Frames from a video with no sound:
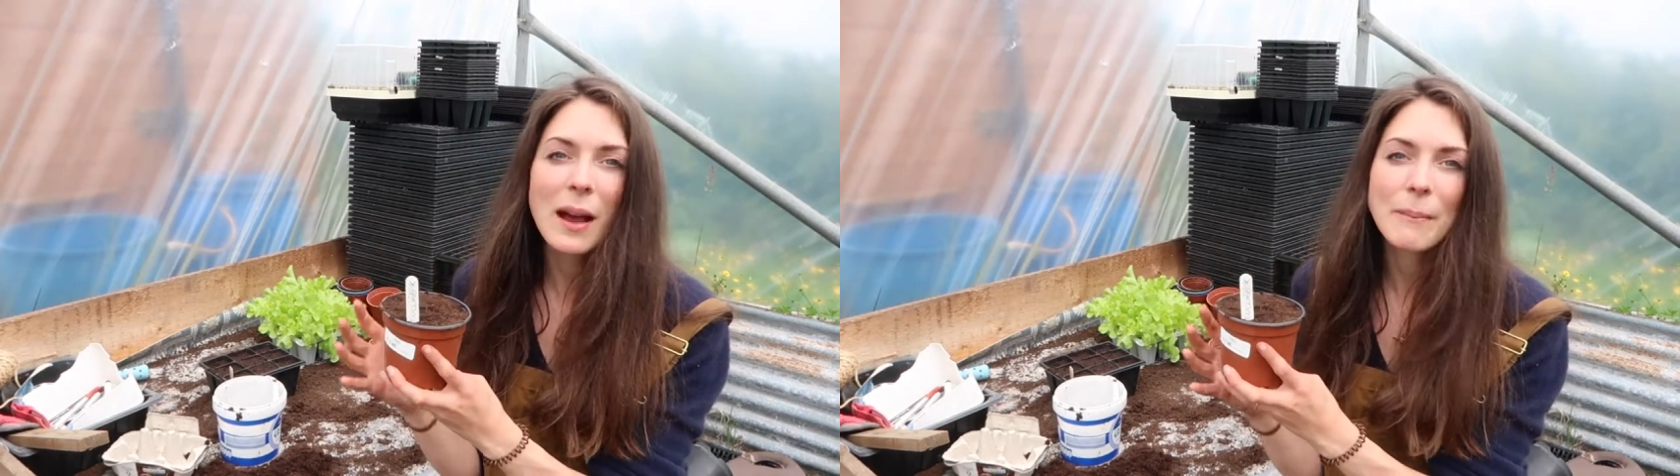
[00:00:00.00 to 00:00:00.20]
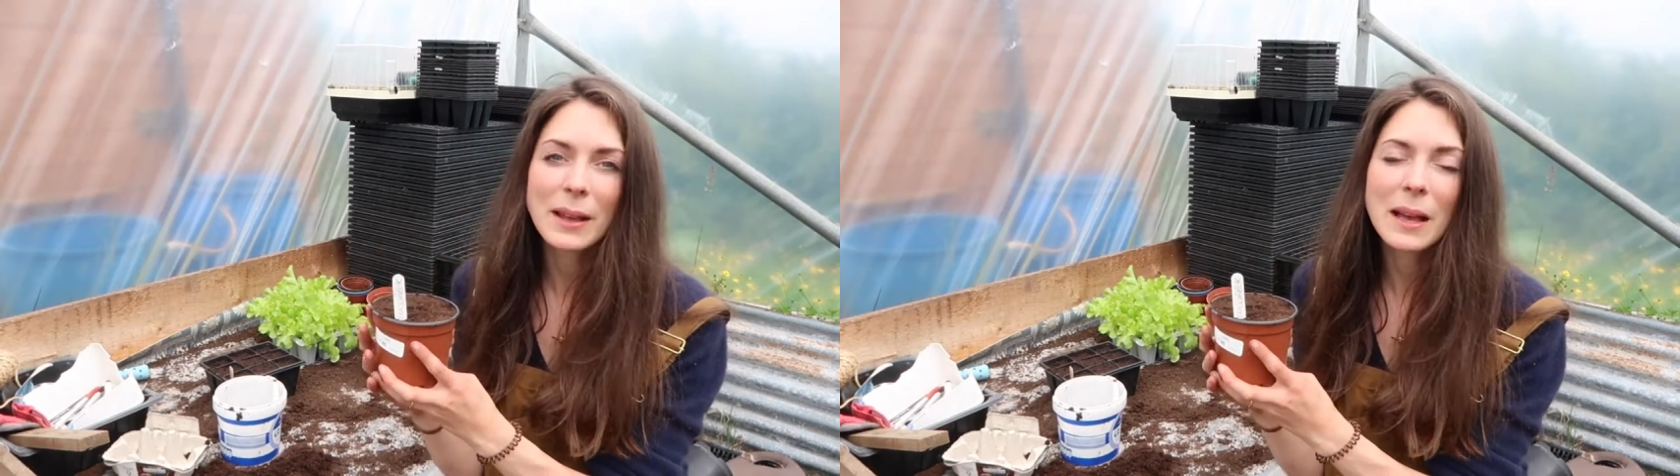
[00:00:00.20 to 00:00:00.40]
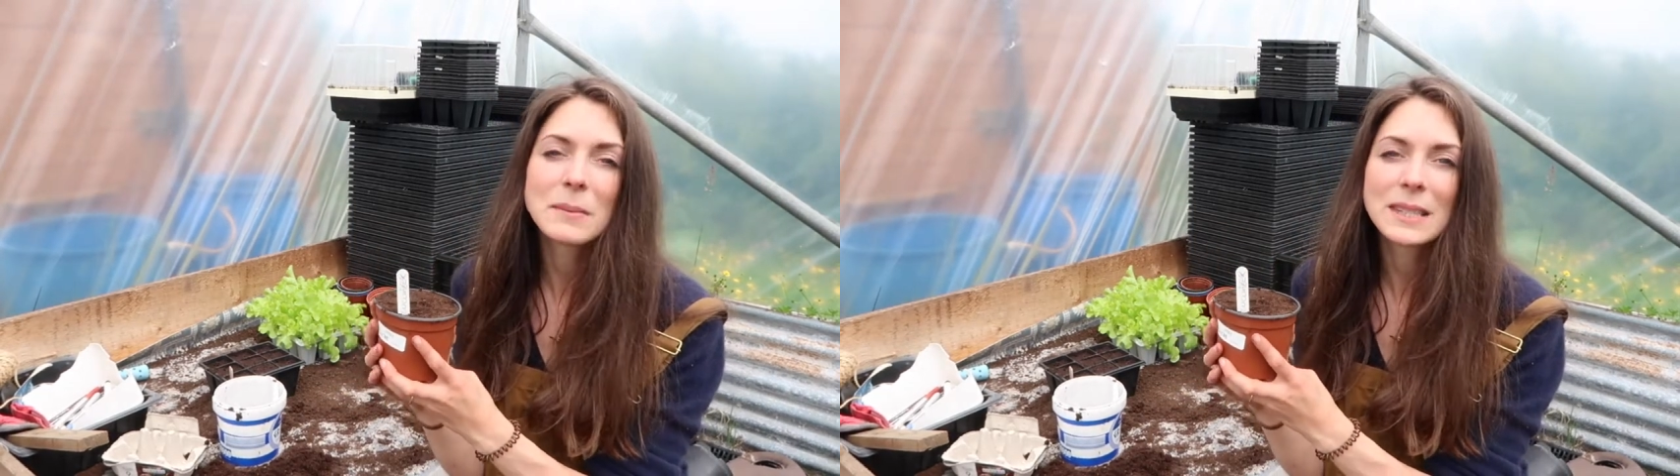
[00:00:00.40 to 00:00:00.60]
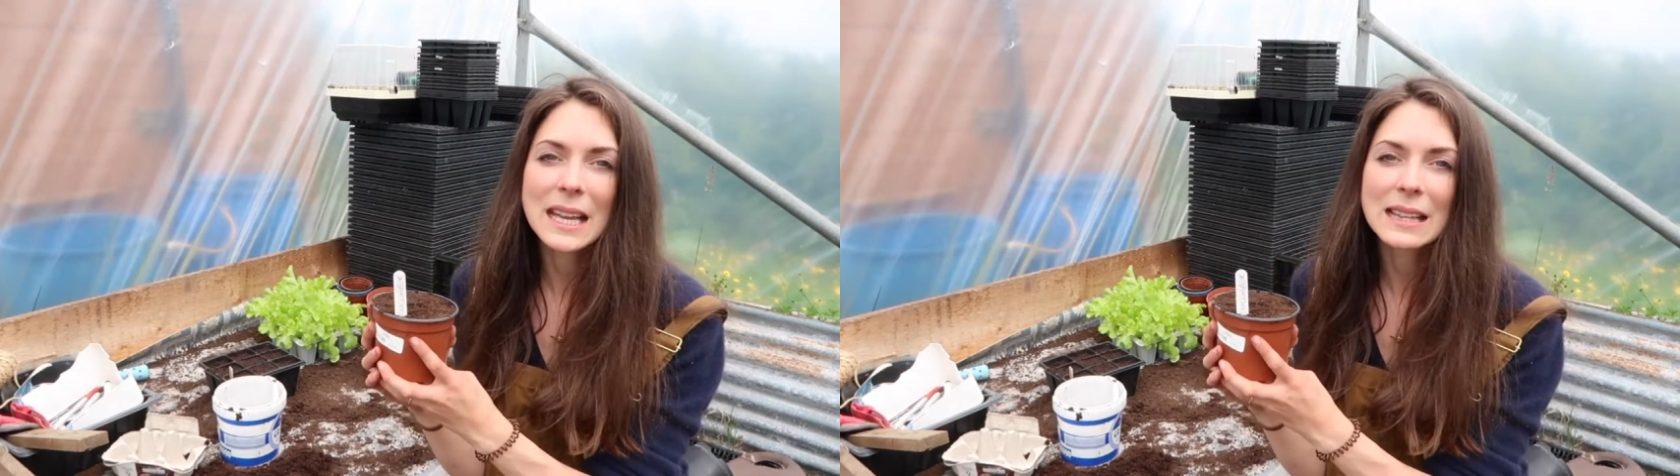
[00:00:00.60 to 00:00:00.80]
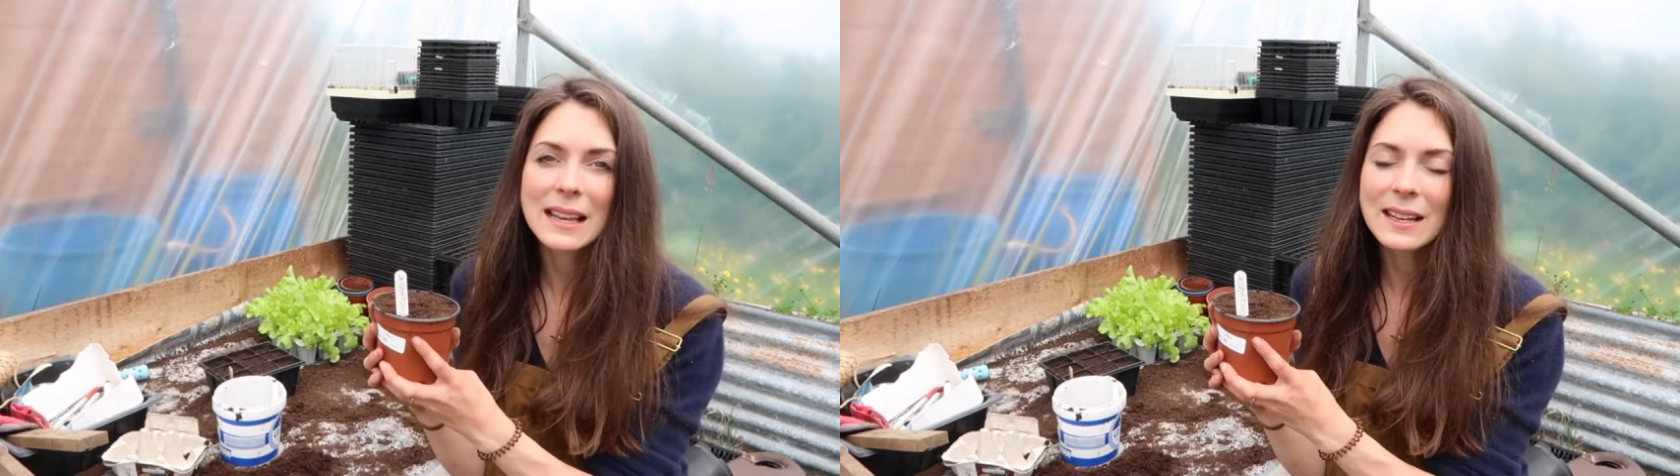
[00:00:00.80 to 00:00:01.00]
and become
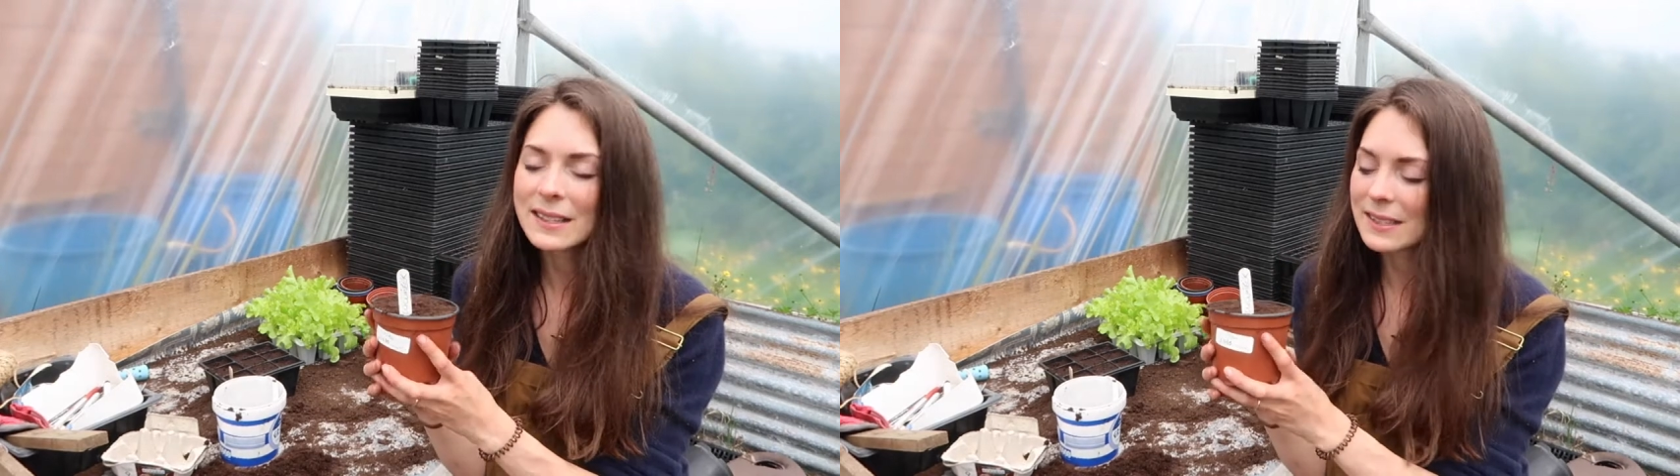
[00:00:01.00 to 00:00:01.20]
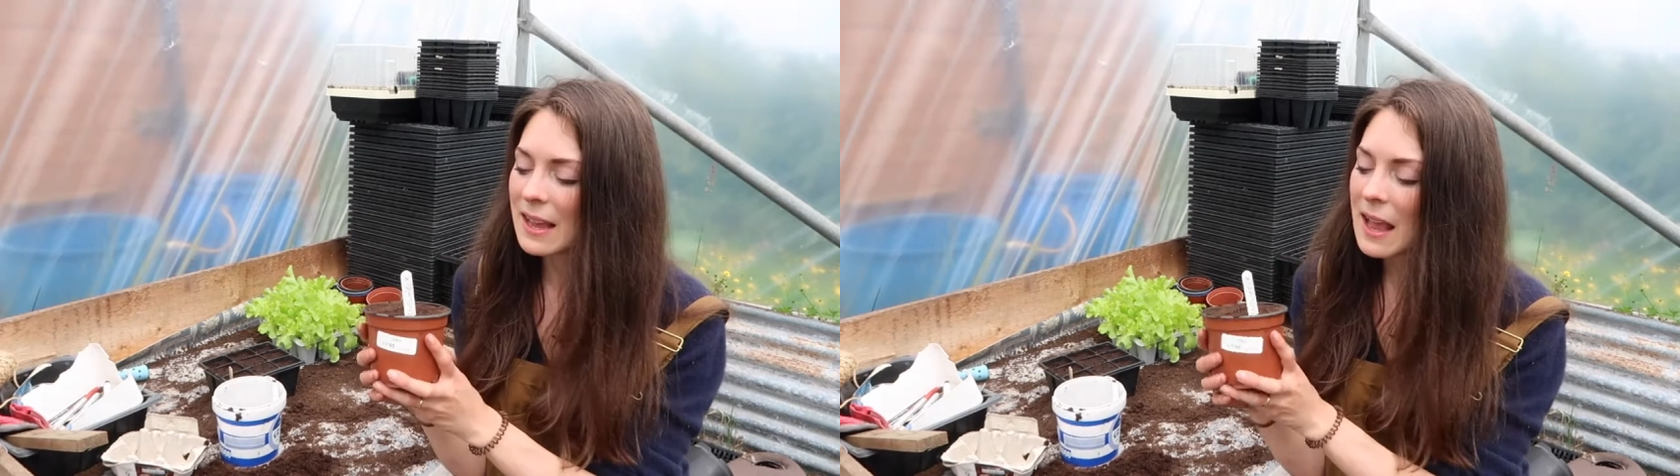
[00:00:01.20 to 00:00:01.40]
seedlings,